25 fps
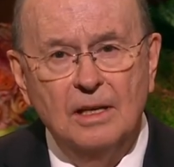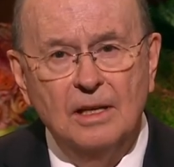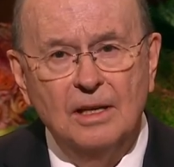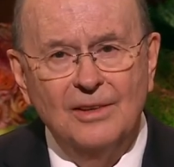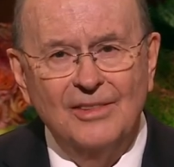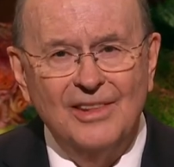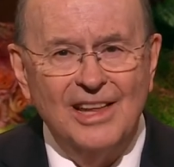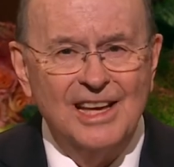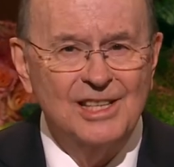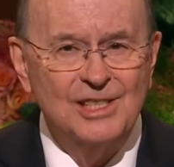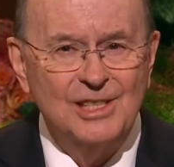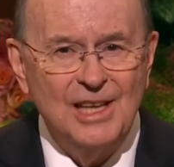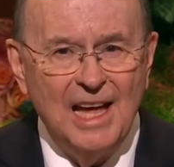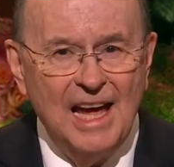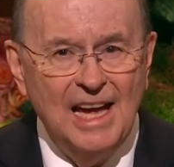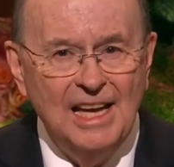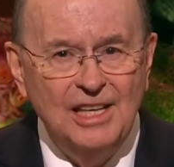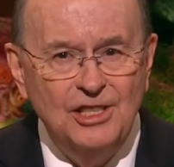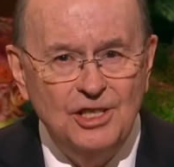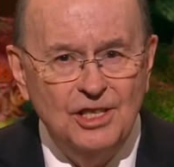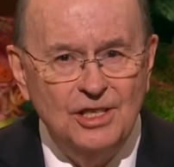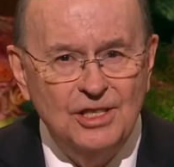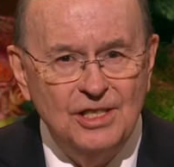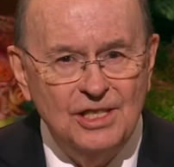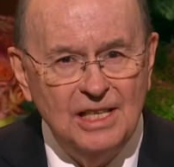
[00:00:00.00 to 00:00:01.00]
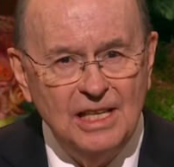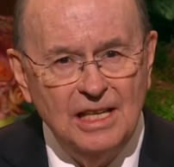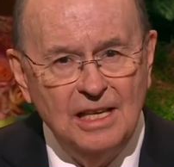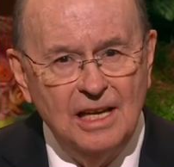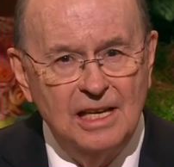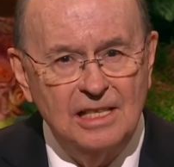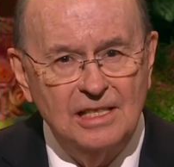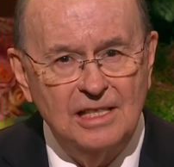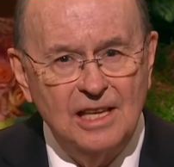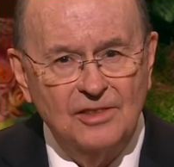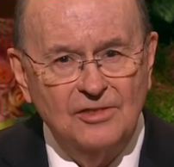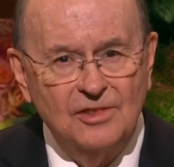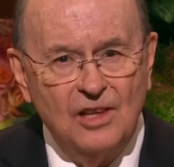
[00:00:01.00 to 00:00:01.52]
Thus, agency
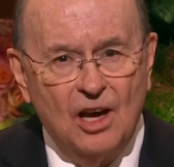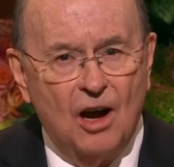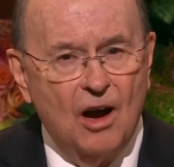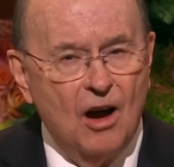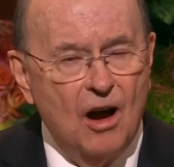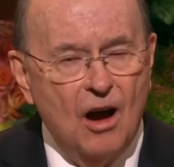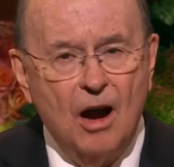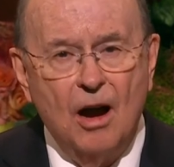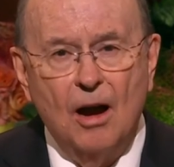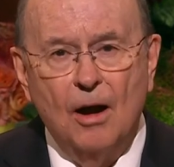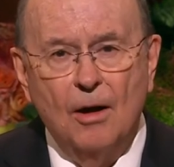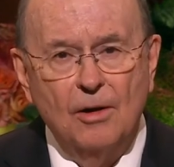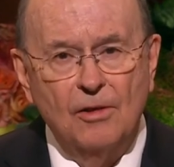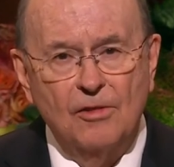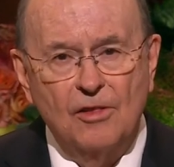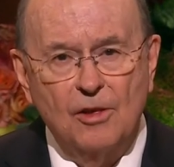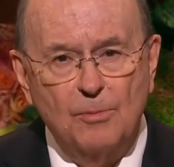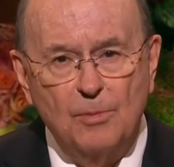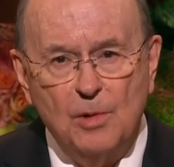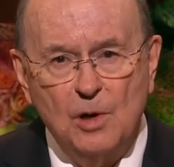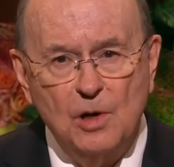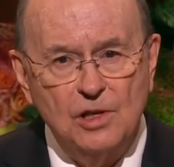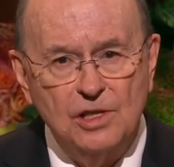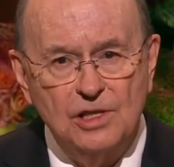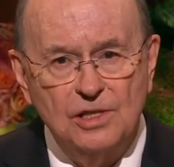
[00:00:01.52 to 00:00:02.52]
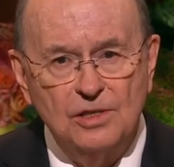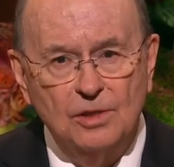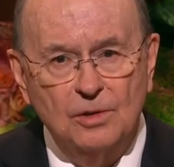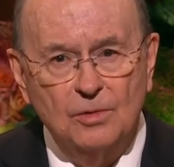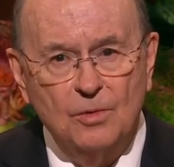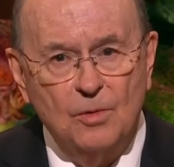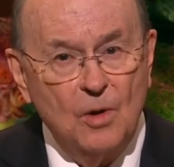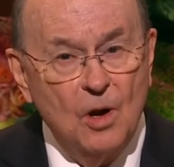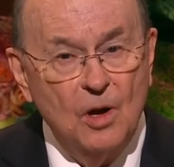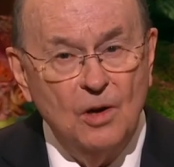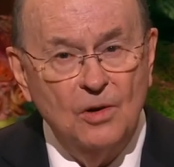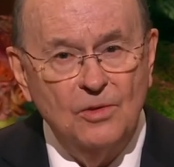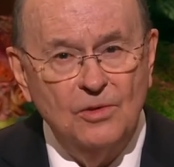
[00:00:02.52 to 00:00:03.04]
is at the heart of the personal
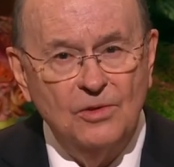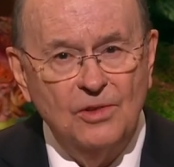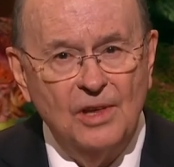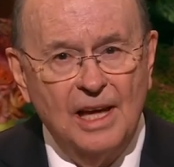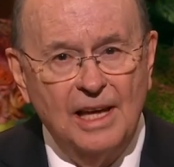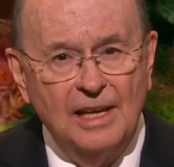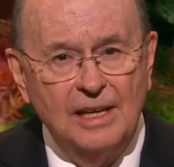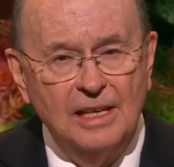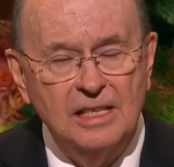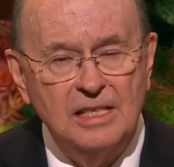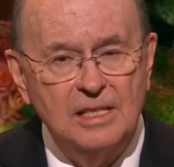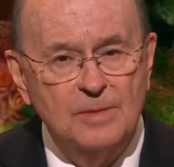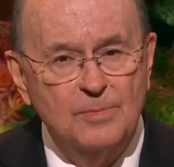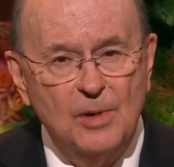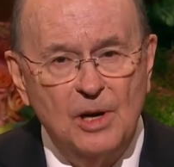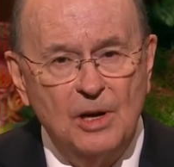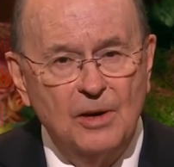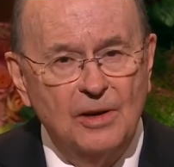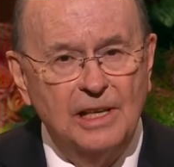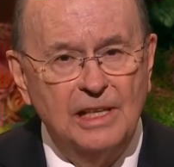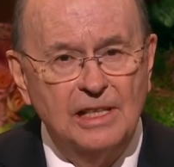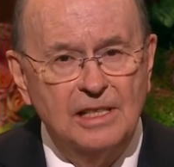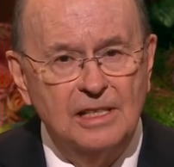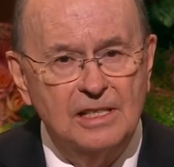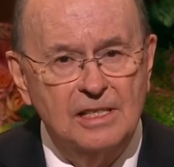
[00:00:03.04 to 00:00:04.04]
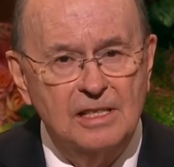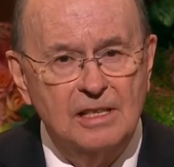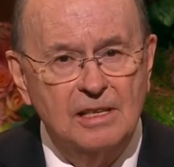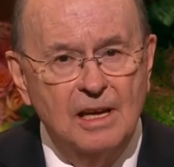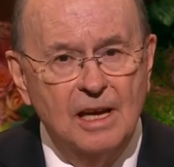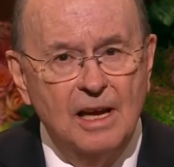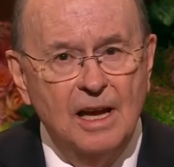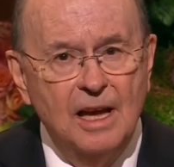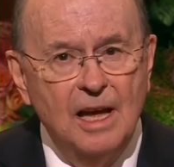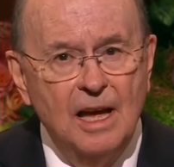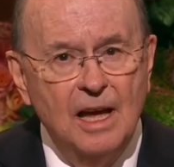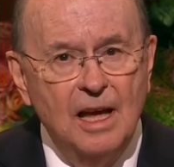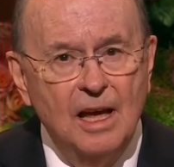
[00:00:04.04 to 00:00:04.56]
growth and experience
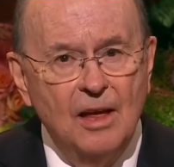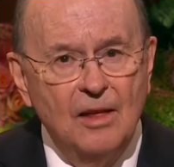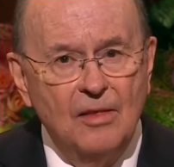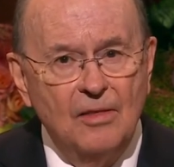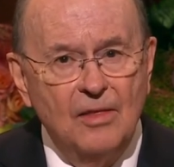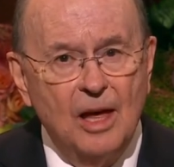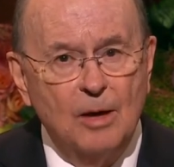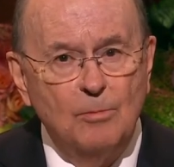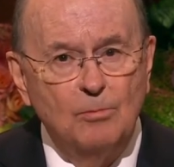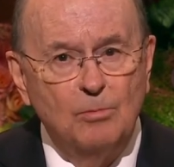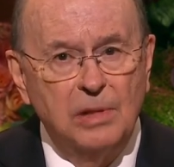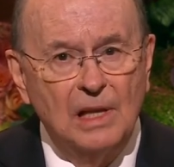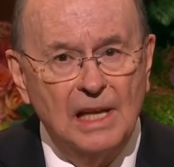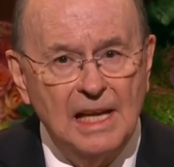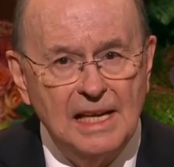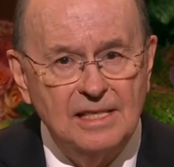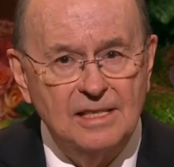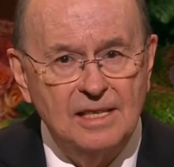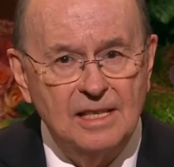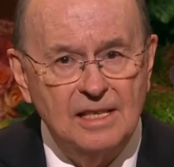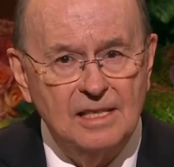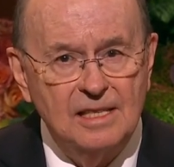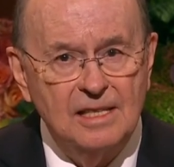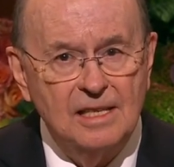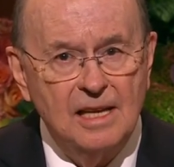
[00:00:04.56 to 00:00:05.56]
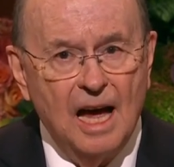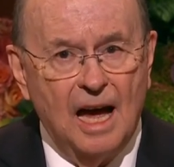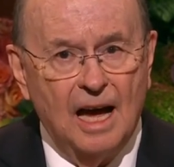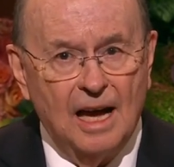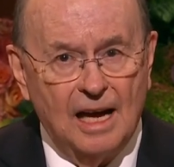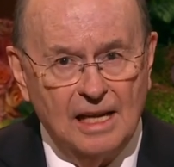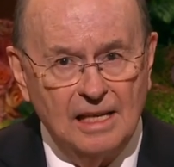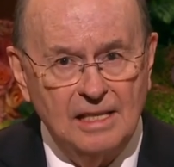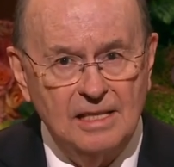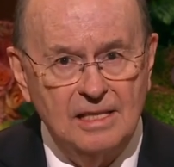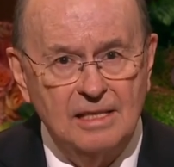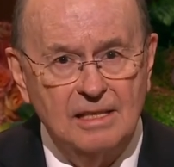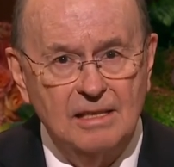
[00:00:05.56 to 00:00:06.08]
that blesses
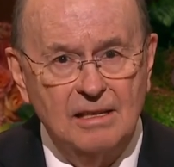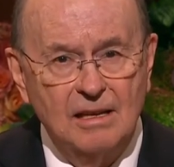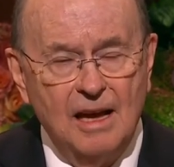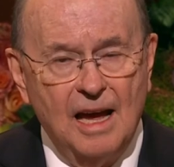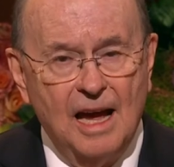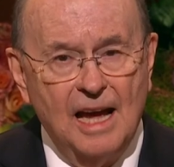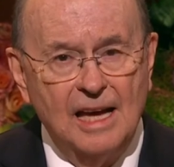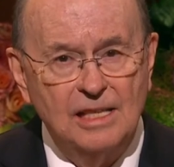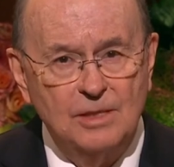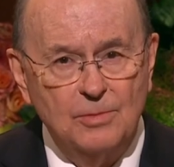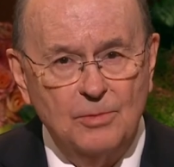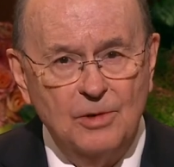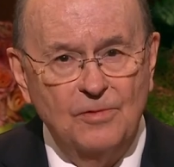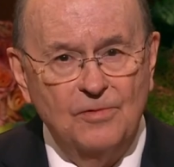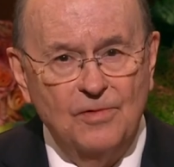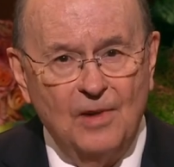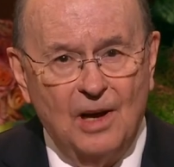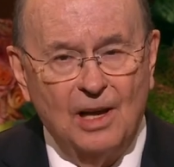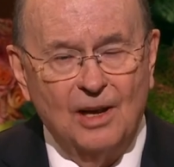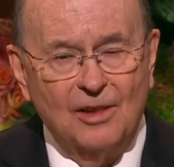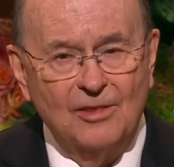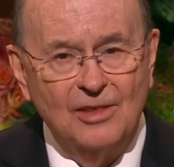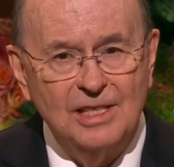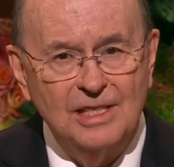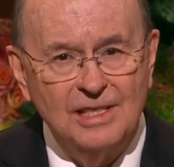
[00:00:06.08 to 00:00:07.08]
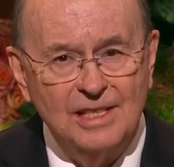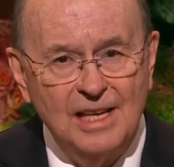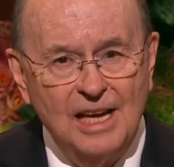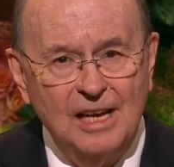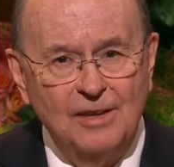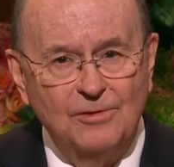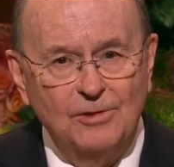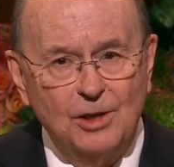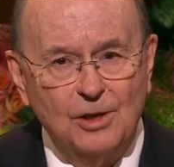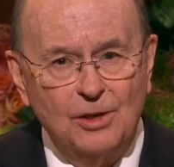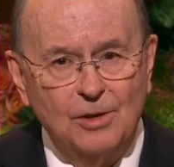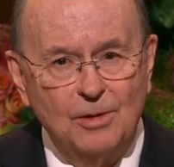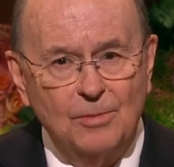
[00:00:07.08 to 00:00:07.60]
us as we follow the
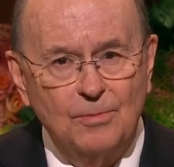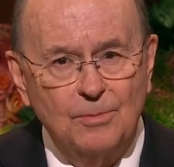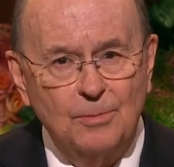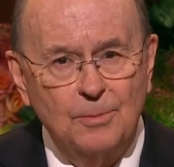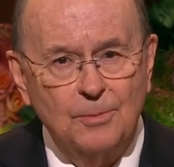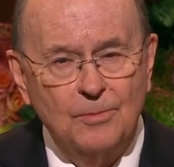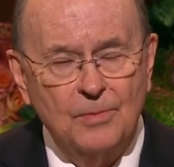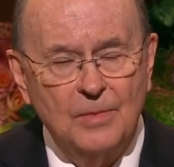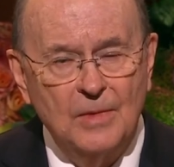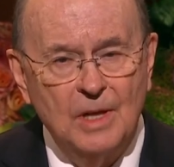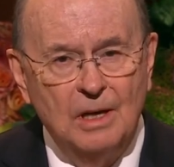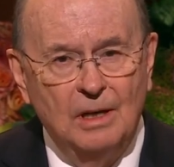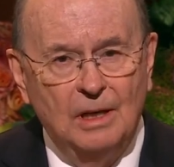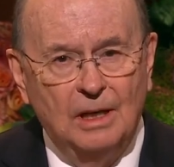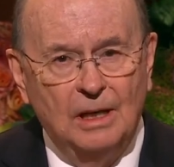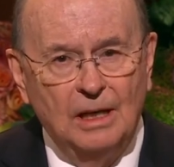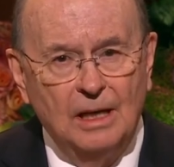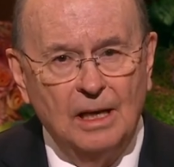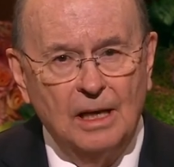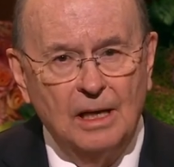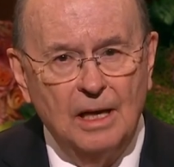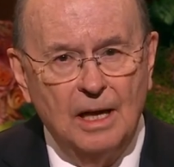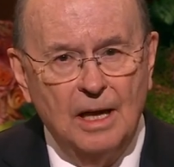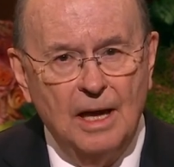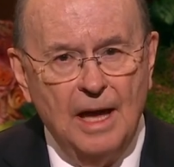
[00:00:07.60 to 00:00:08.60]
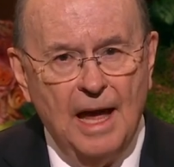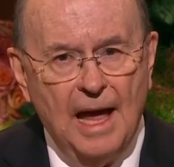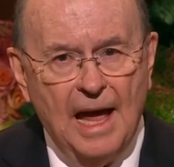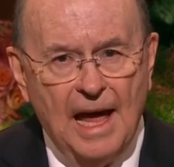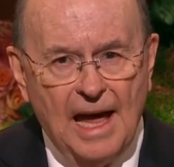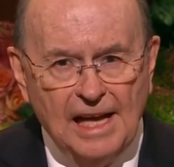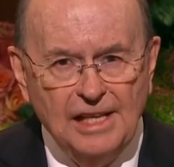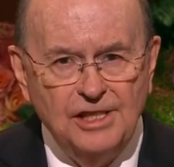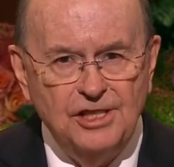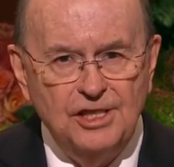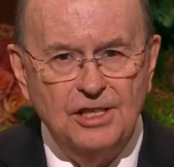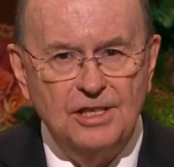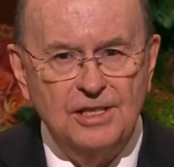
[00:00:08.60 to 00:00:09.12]
Savior.
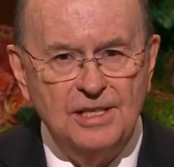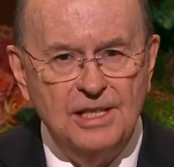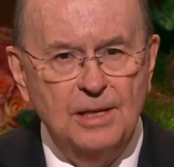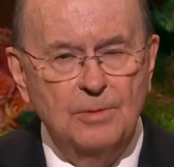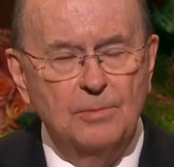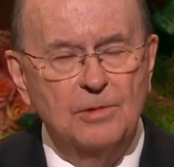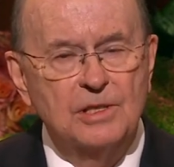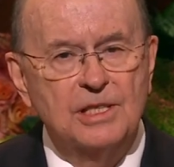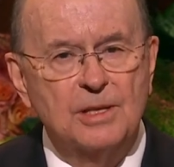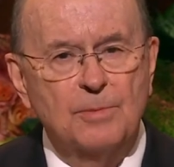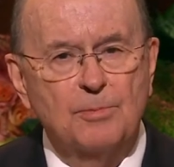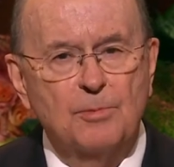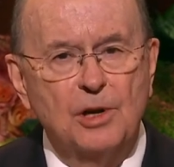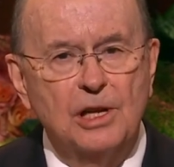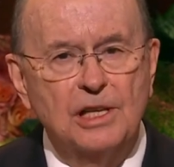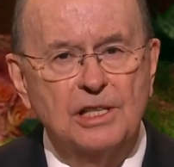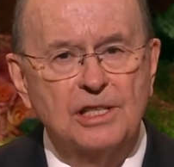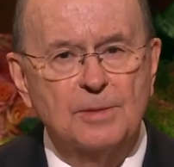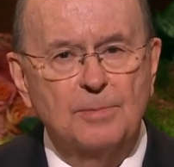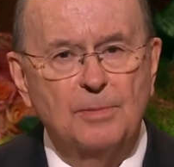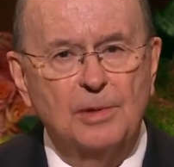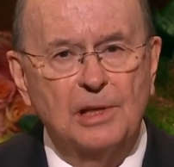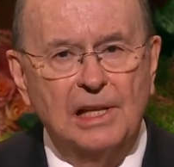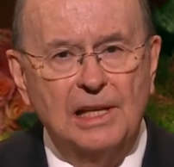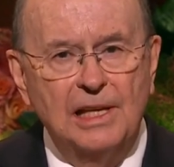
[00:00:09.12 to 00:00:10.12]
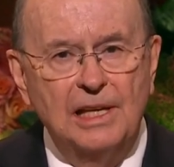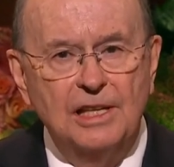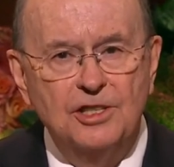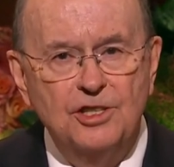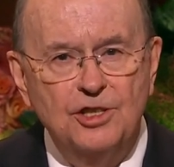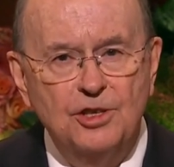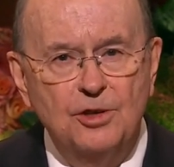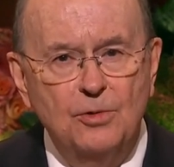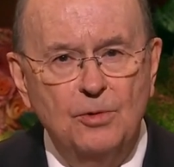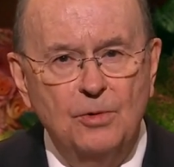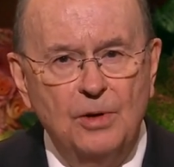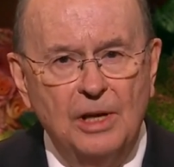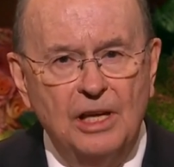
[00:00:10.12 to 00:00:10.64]
Agency was a principal
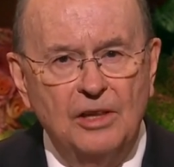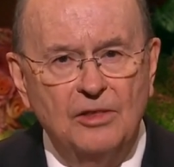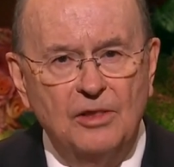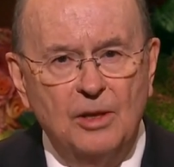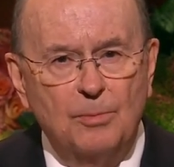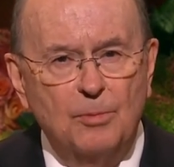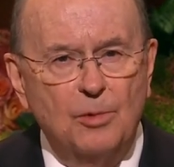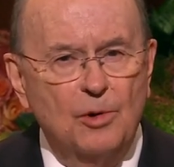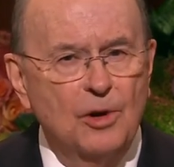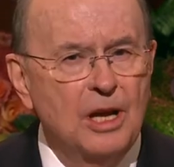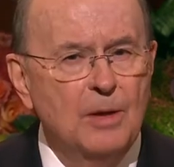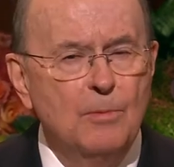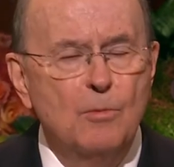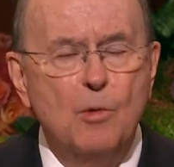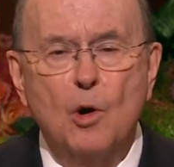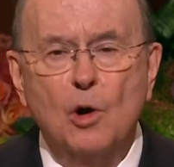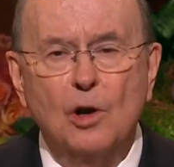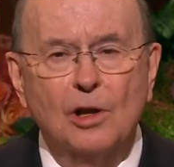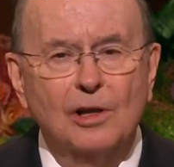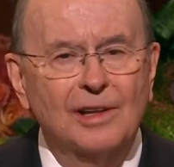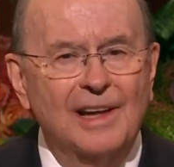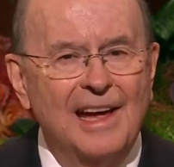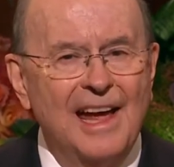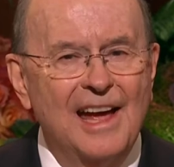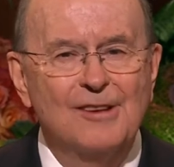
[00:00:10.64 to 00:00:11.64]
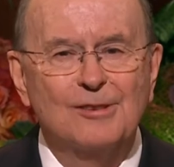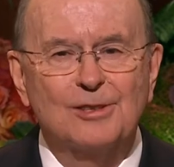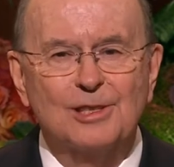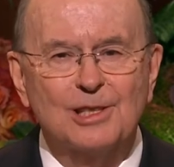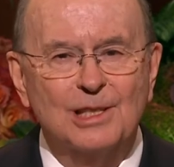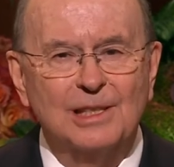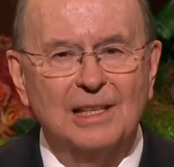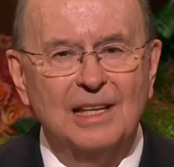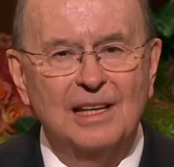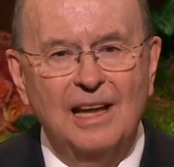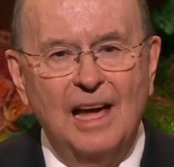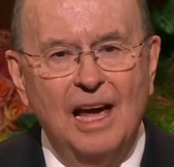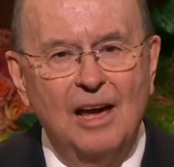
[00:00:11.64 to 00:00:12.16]
issue in the premortal
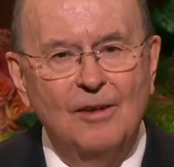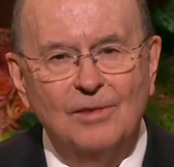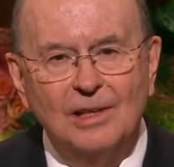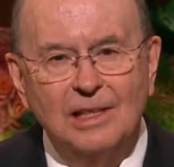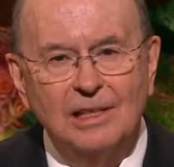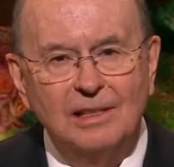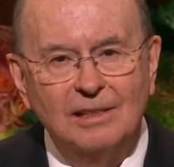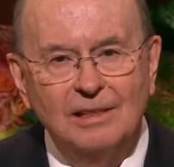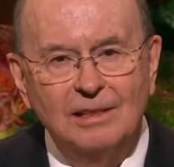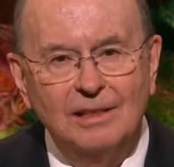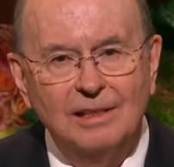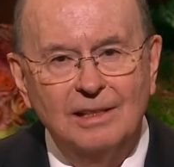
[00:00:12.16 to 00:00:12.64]
council in heaven